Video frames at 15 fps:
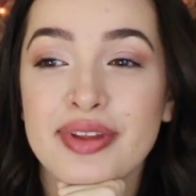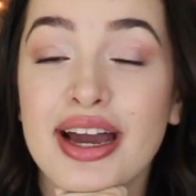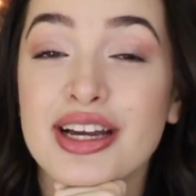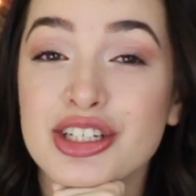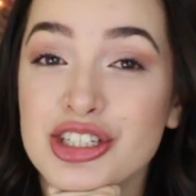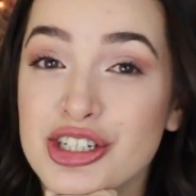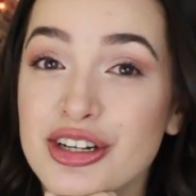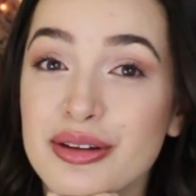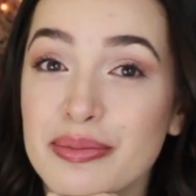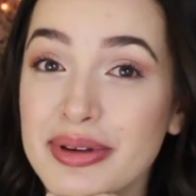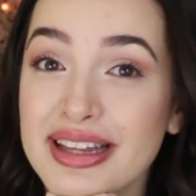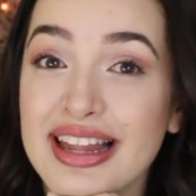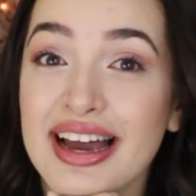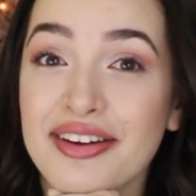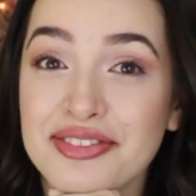I shouldn't
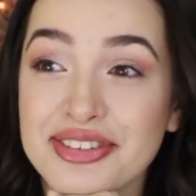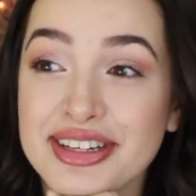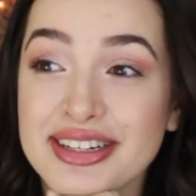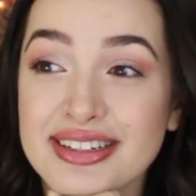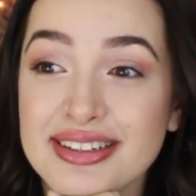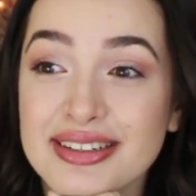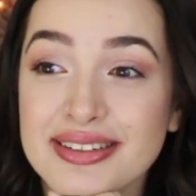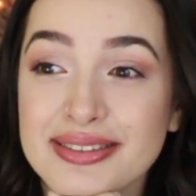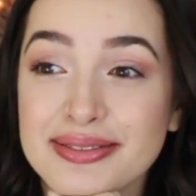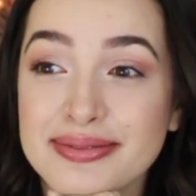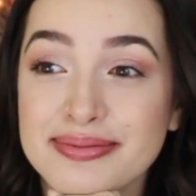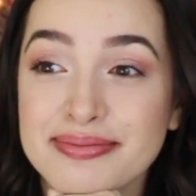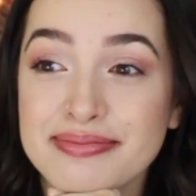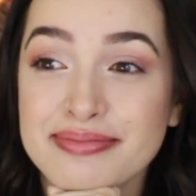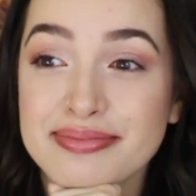be laughing,
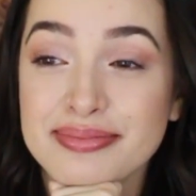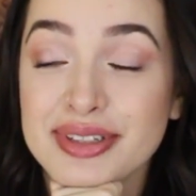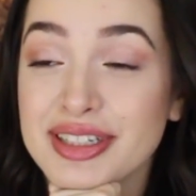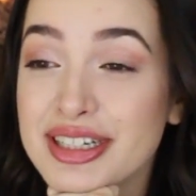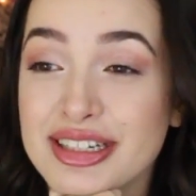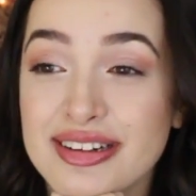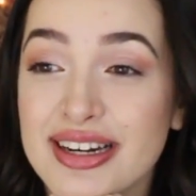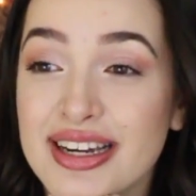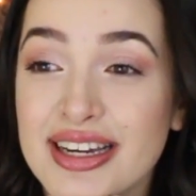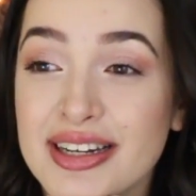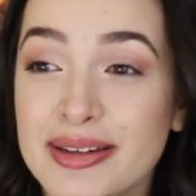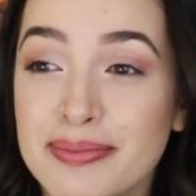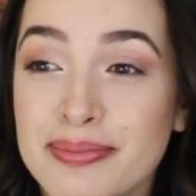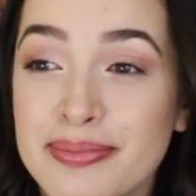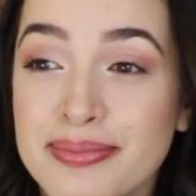but here I
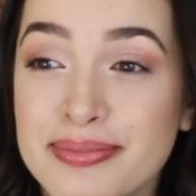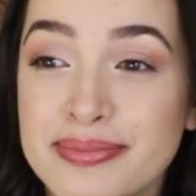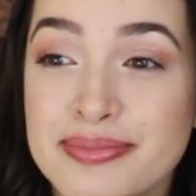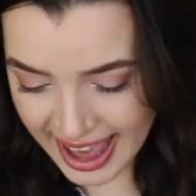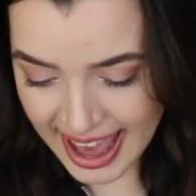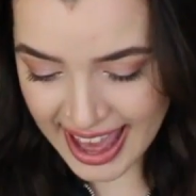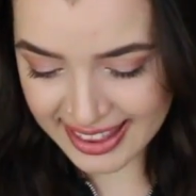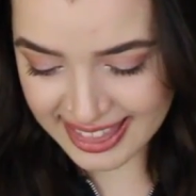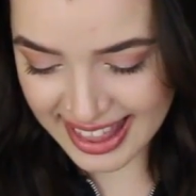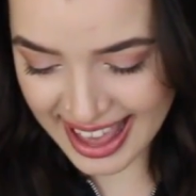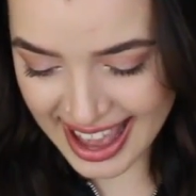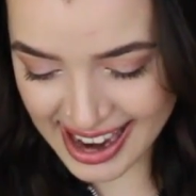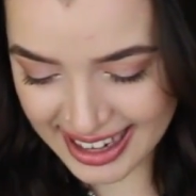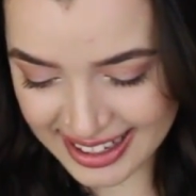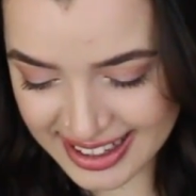am. And
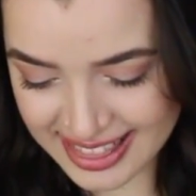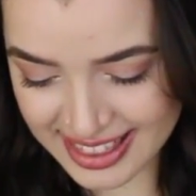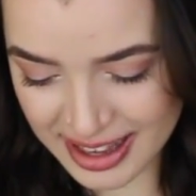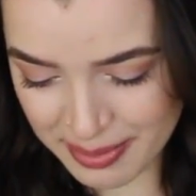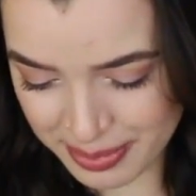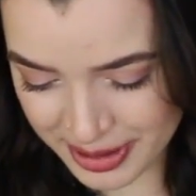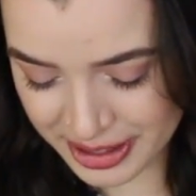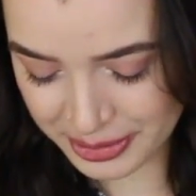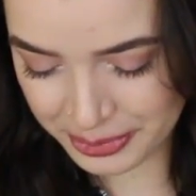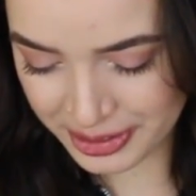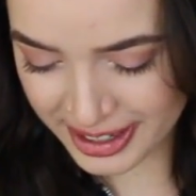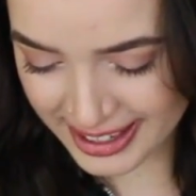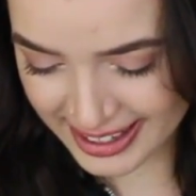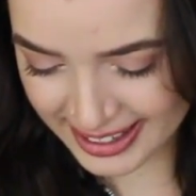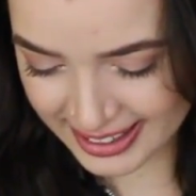then the big
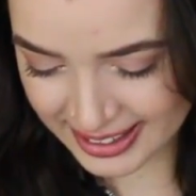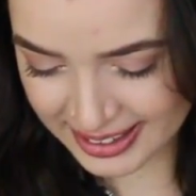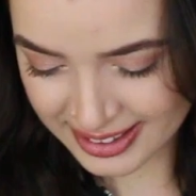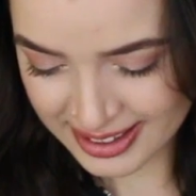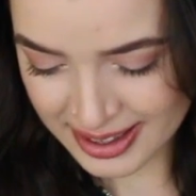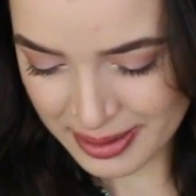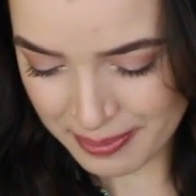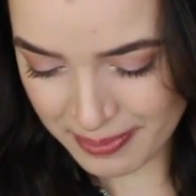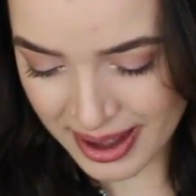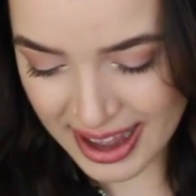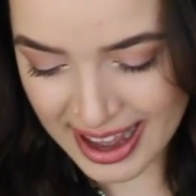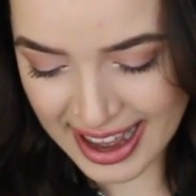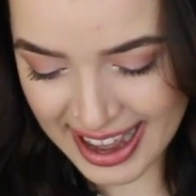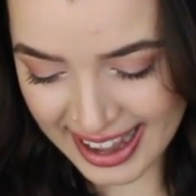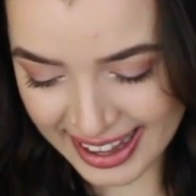one,
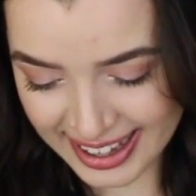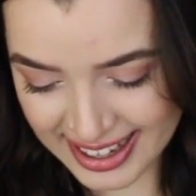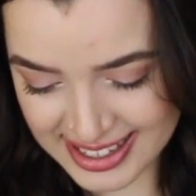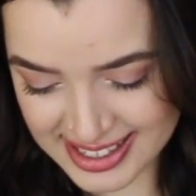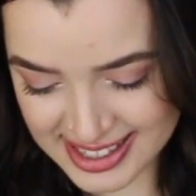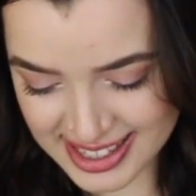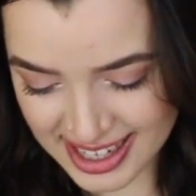my